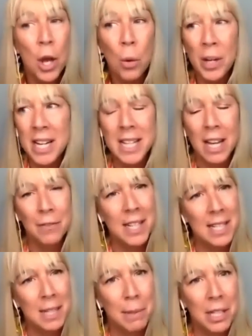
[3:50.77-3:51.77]
we need to have
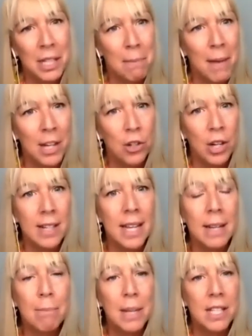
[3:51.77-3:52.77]
disability metrics
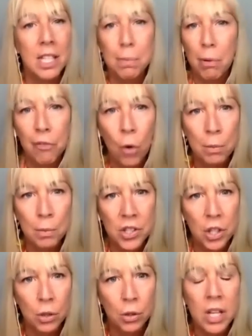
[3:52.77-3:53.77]
in business performance
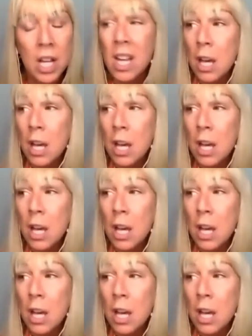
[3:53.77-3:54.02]
tools,